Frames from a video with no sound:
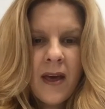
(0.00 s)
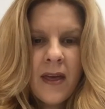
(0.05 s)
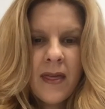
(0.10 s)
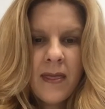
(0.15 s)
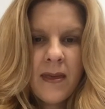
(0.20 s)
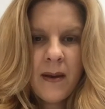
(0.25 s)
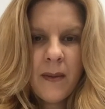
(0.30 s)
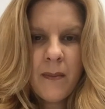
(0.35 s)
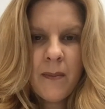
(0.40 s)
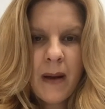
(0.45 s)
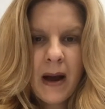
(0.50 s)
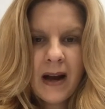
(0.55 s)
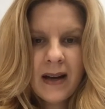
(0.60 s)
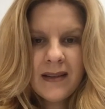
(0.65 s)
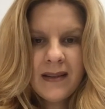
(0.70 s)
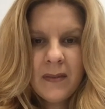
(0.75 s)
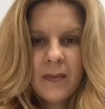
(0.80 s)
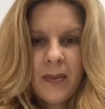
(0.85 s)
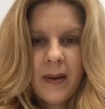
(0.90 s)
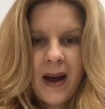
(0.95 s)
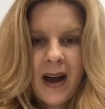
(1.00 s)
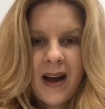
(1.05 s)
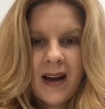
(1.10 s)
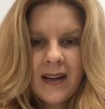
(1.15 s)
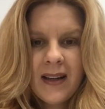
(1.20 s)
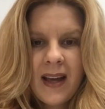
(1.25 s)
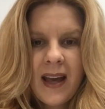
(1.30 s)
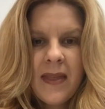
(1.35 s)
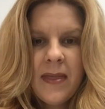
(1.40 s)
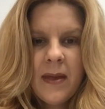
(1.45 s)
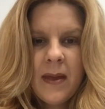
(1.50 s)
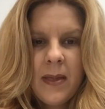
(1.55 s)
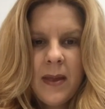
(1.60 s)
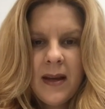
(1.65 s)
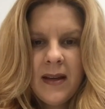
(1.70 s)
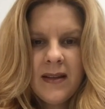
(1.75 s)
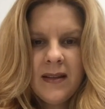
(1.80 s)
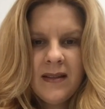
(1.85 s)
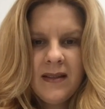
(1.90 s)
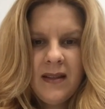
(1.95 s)
then back to back, and then they
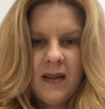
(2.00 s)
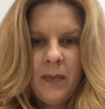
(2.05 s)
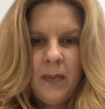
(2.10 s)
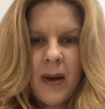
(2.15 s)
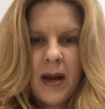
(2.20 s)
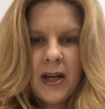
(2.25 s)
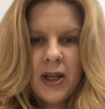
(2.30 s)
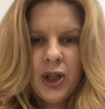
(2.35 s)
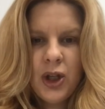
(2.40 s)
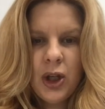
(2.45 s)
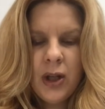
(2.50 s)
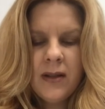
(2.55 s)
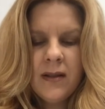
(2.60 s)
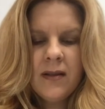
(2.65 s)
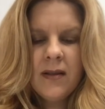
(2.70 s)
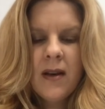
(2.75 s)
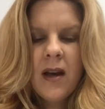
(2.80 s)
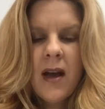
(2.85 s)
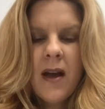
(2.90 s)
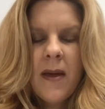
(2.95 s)
can see patients,